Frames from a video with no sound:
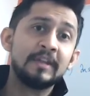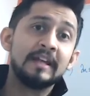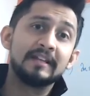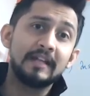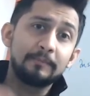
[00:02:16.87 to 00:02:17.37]

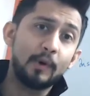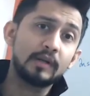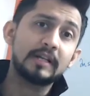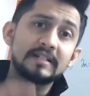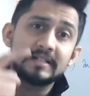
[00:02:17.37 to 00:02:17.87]
in that
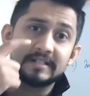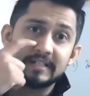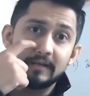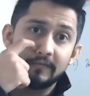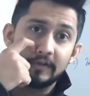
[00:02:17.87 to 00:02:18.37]
podcast
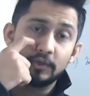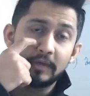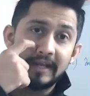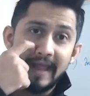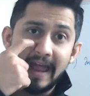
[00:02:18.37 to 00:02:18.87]
itself you
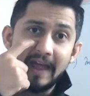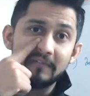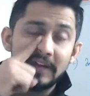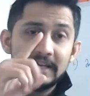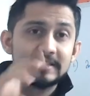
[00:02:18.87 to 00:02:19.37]
can have
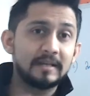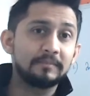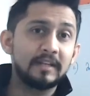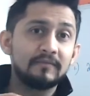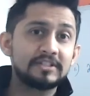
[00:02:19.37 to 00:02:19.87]

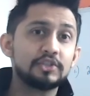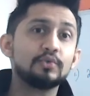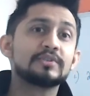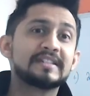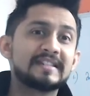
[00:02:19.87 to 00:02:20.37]
something which
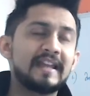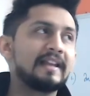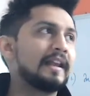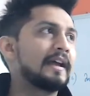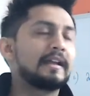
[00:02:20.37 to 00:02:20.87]
you say
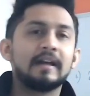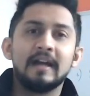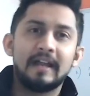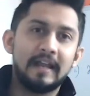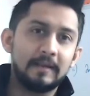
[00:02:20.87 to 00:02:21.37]
like,
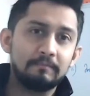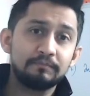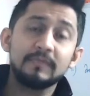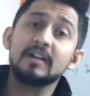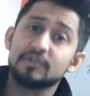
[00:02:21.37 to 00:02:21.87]

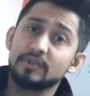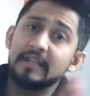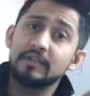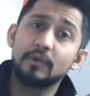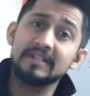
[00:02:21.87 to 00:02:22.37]
hey, so
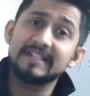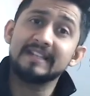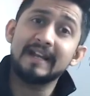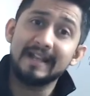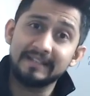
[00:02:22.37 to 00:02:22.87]
you can say
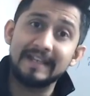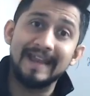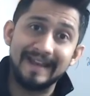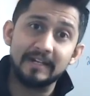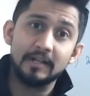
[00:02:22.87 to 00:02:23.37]
that at the
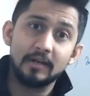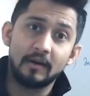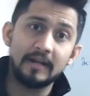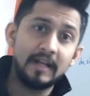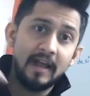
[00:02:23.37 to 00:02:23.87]
end,
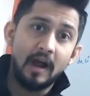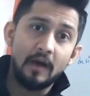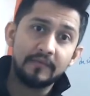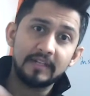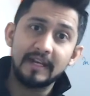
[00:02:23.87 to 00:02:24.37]
right?
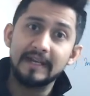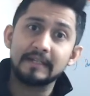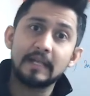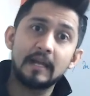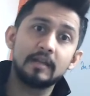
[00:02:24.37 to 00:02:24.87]
After the
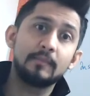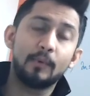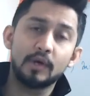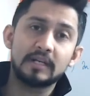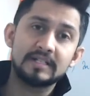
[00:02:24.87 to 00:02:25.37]
entire
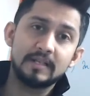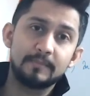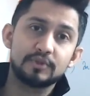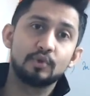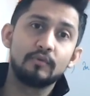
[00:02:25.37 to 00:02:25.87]
podcast
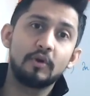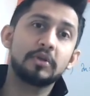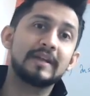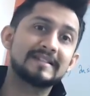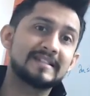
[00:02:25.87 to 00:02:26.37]
episode, what you
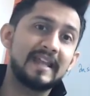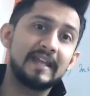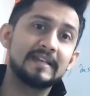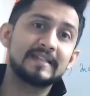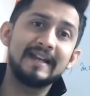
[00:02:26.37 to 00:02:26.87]
can say
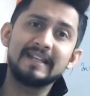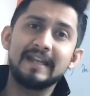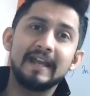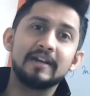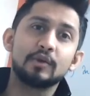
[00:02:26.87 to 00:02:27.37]
is at
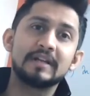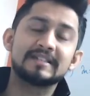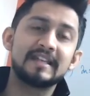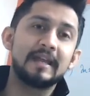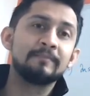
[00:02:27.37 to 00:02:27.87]
the end, you can
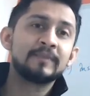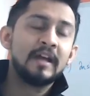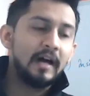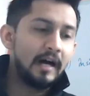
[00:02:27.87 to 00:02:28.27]
say,